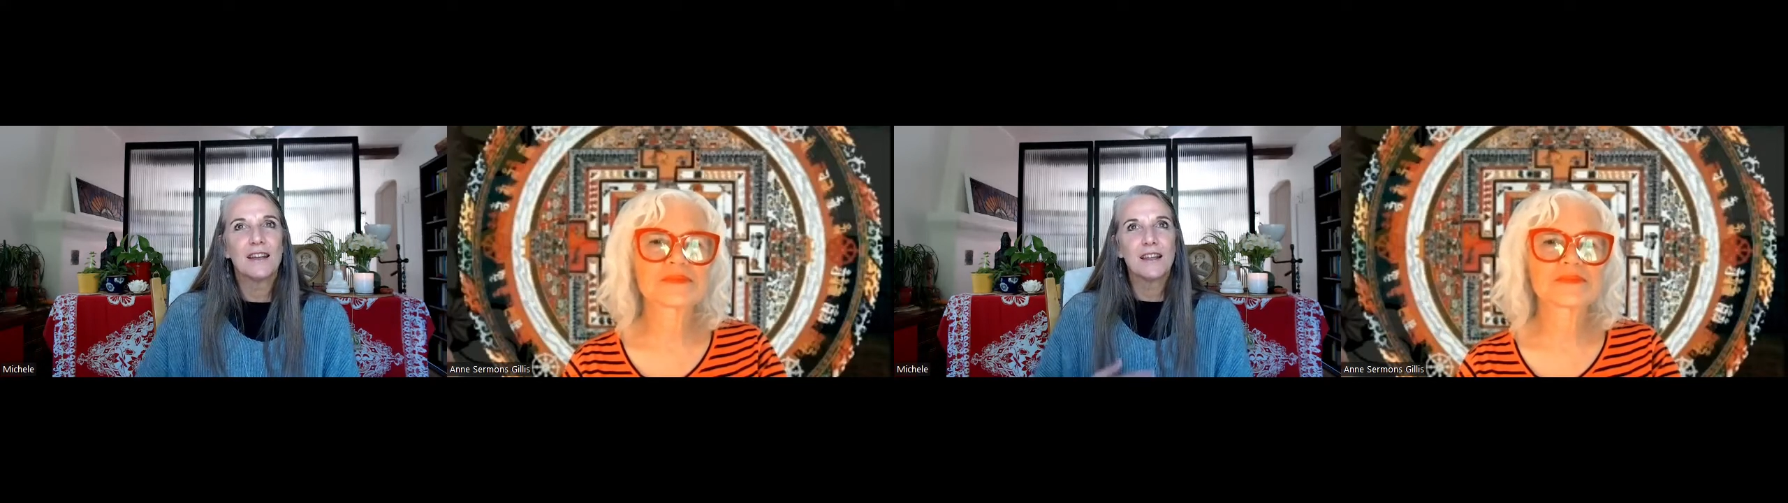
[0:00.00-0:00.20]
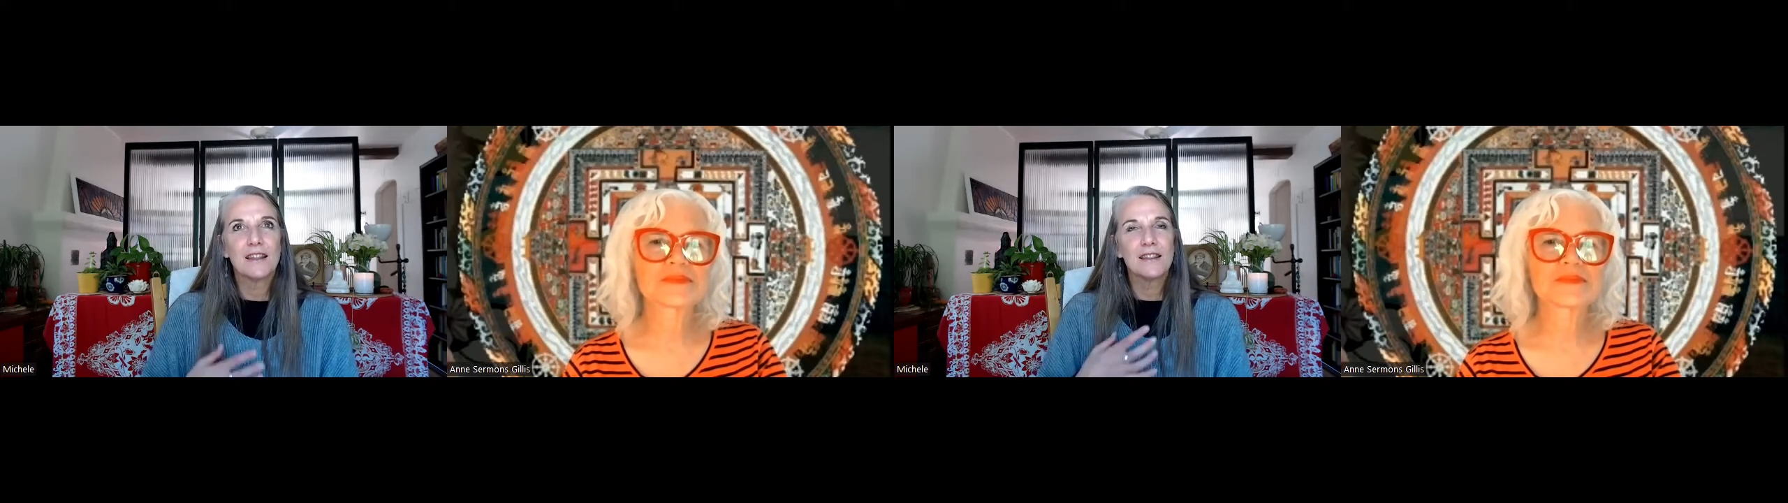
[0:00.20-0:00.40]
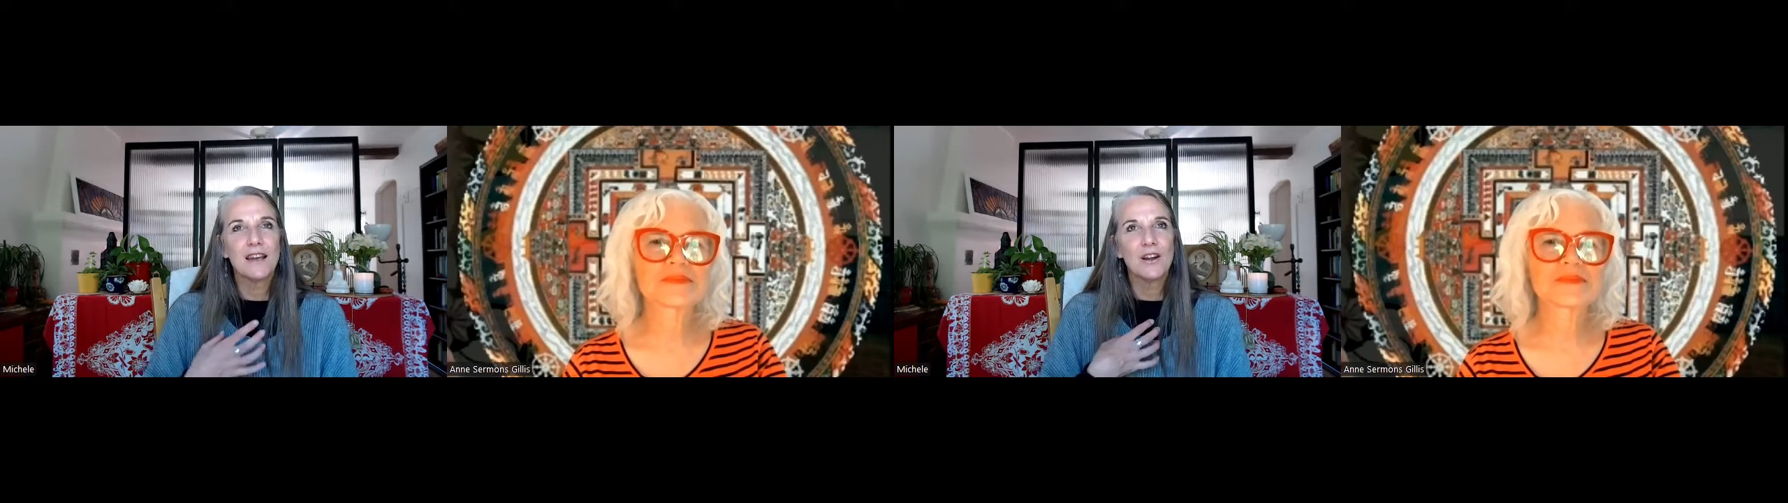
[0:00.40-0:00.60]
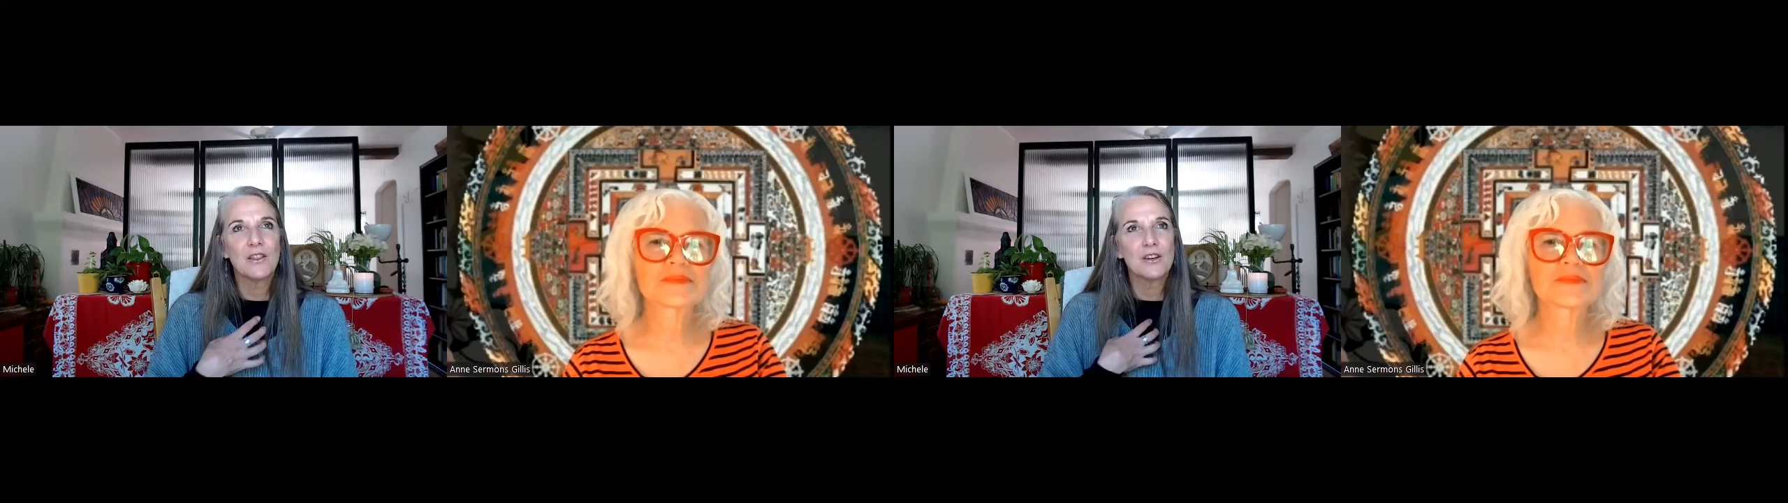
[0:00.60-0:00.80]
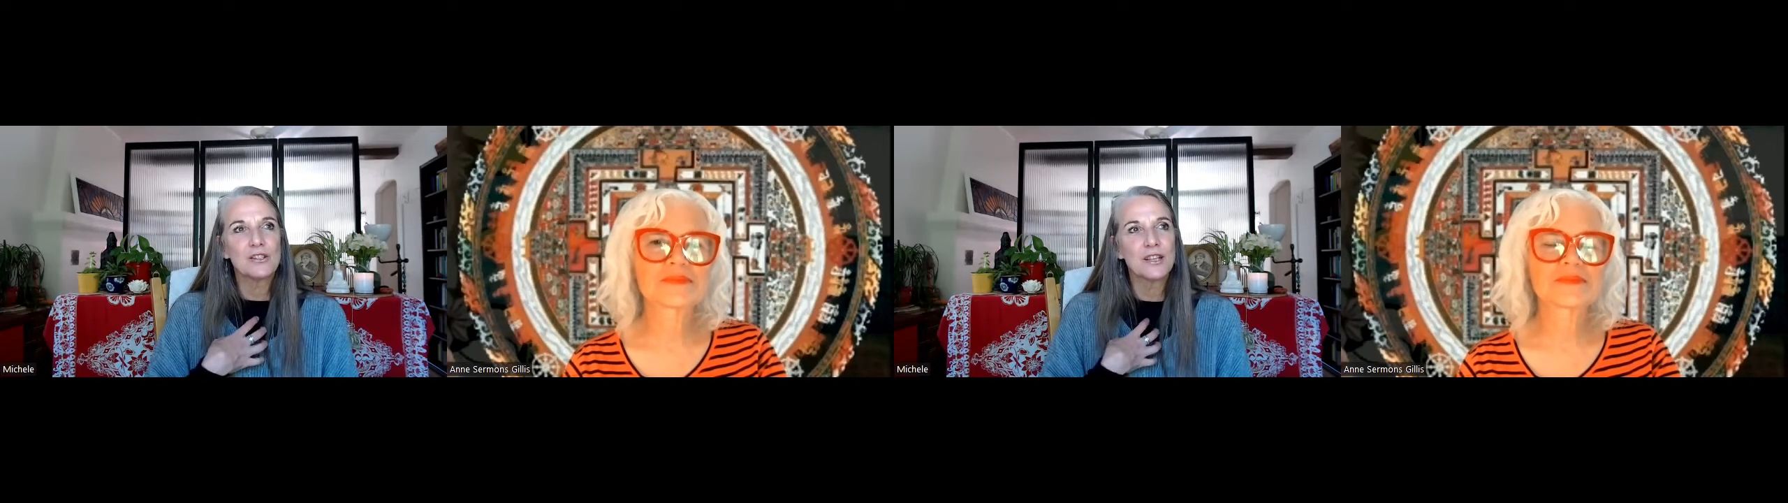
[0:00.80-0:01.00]

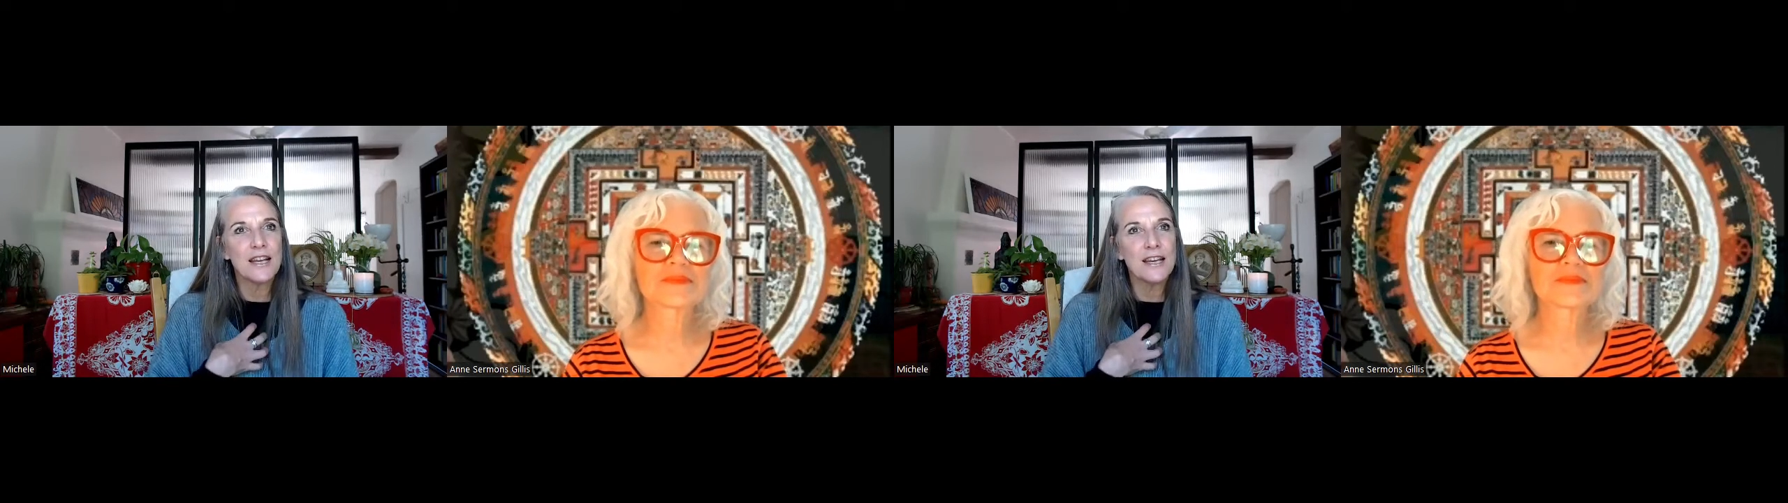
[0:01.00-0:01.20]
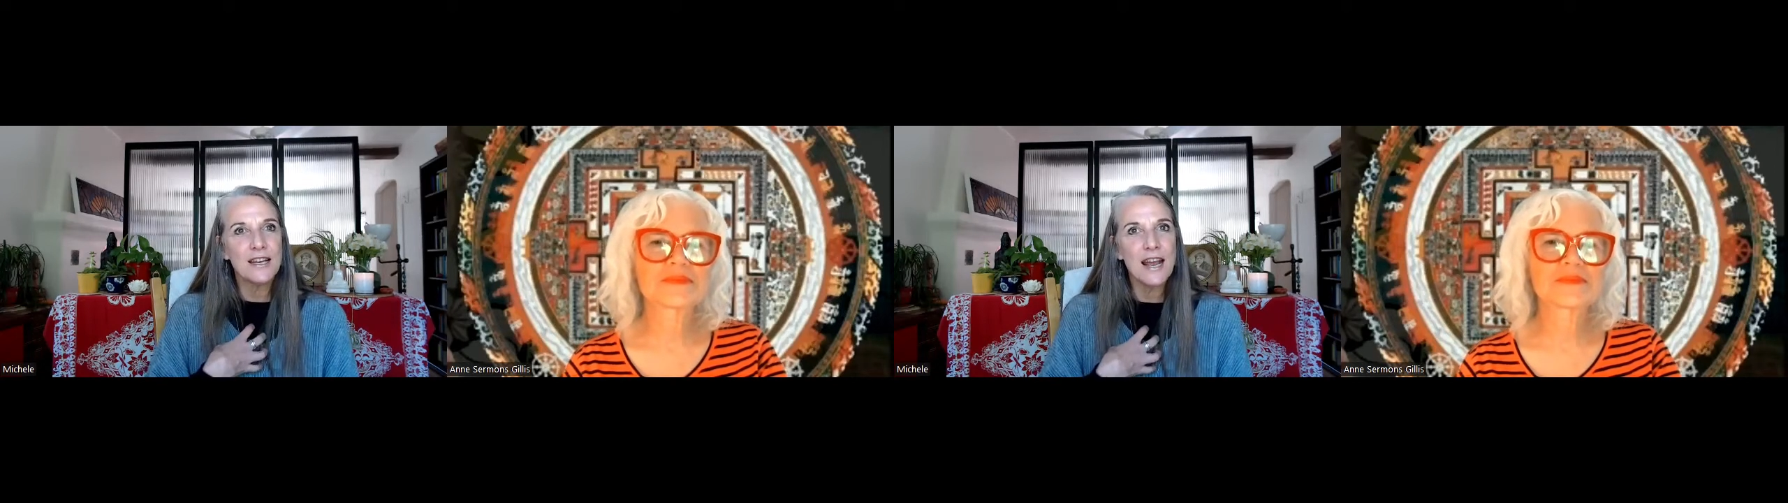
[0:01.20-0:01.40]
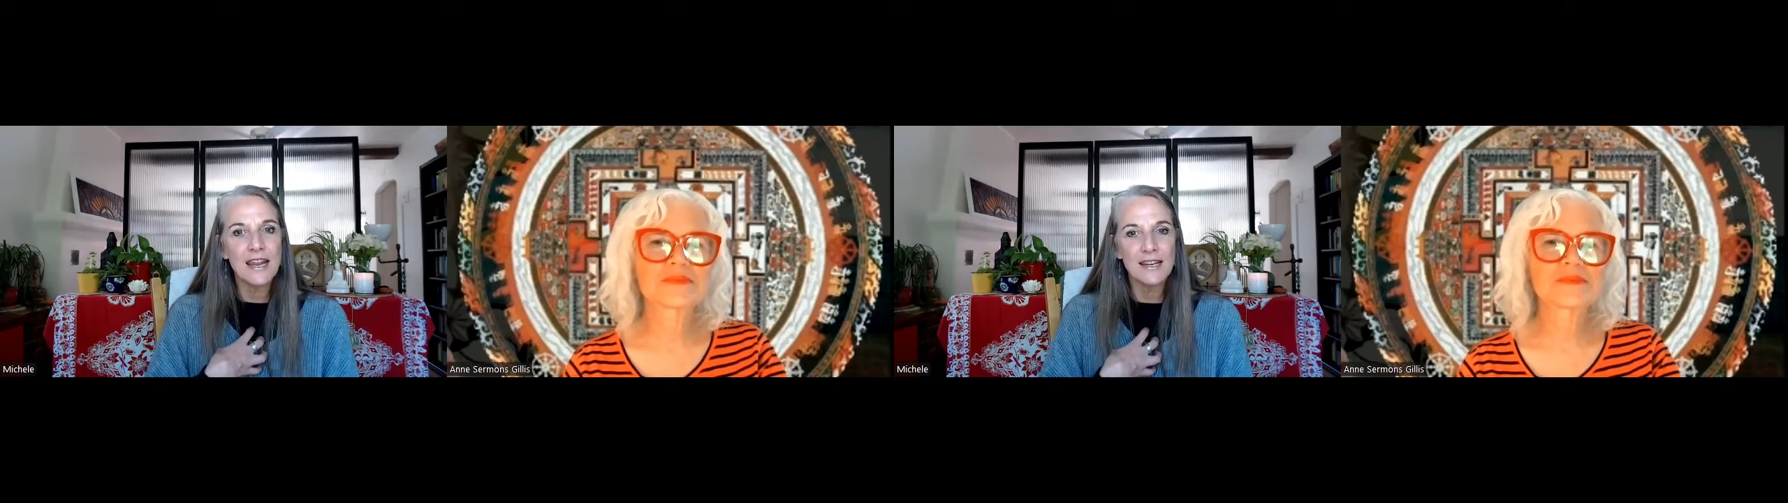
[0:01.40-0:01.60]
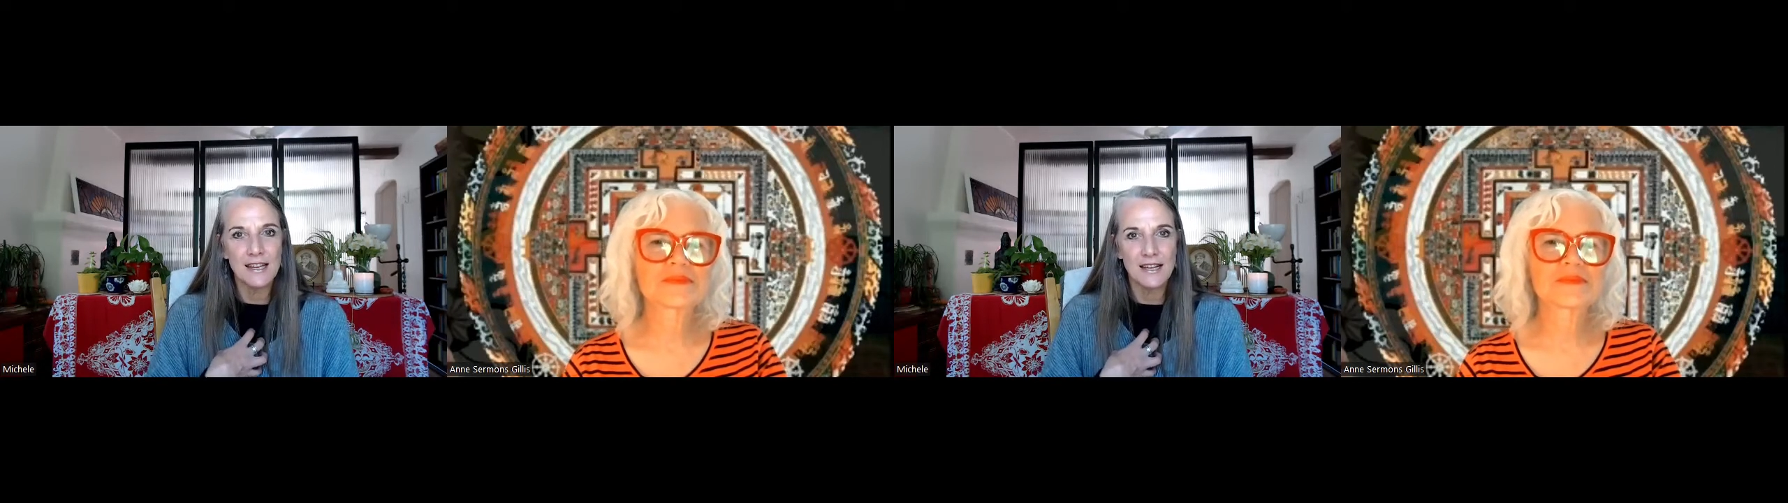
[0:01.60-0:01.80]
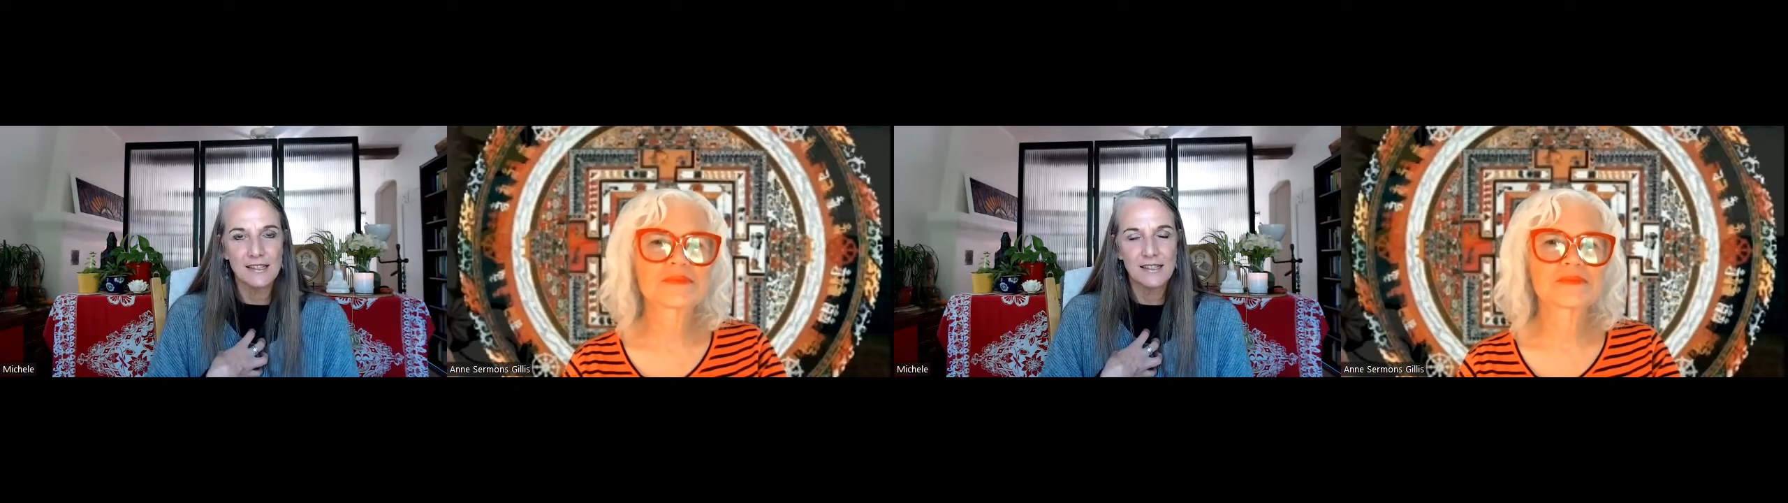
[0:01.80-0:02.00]
there's an
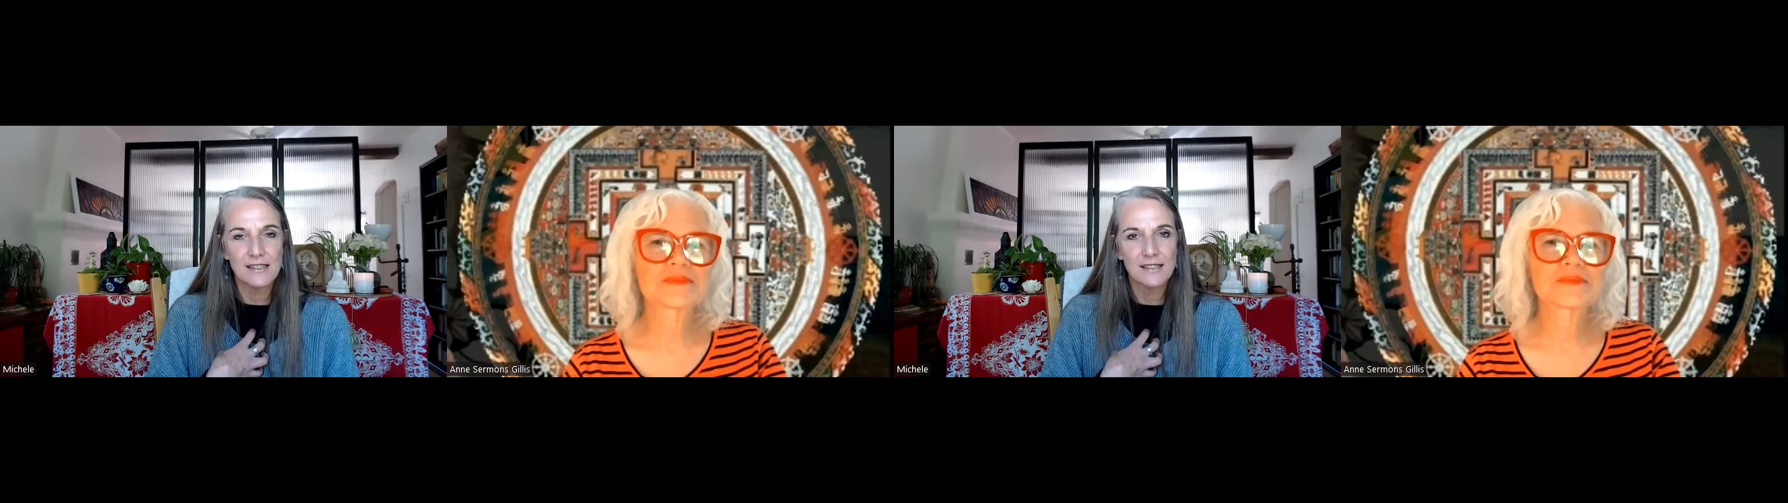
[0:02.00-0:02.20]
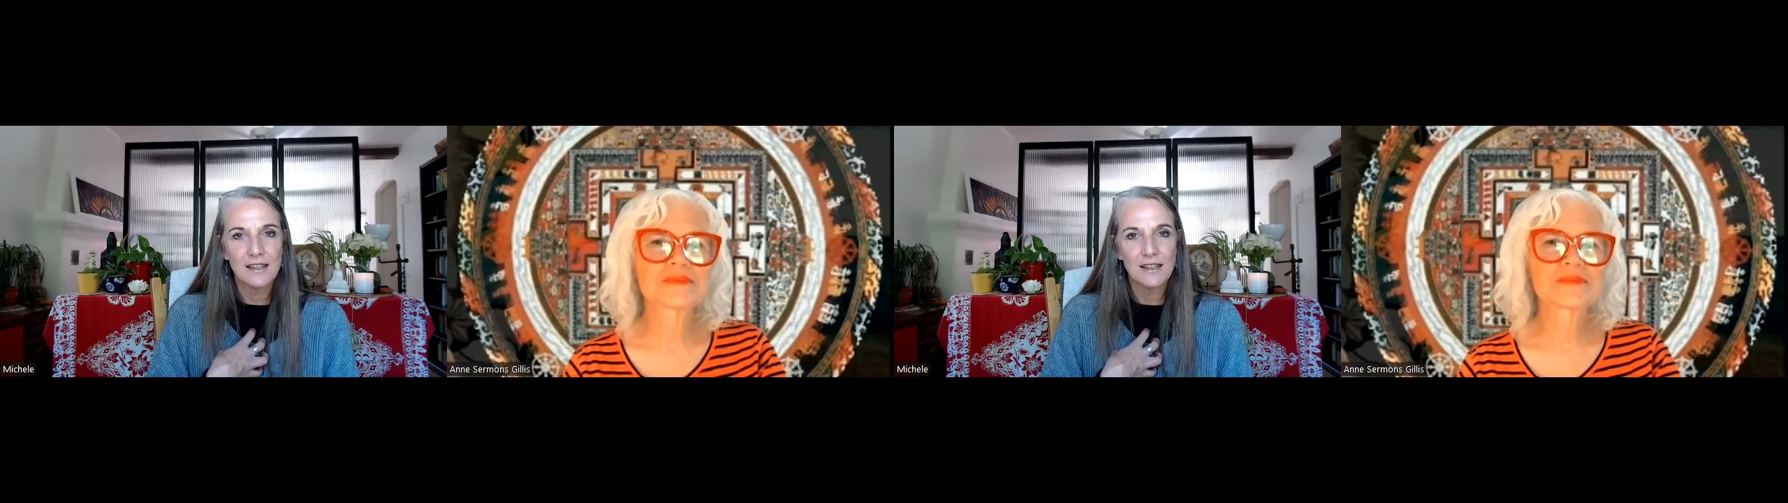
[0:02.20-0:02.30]
innateness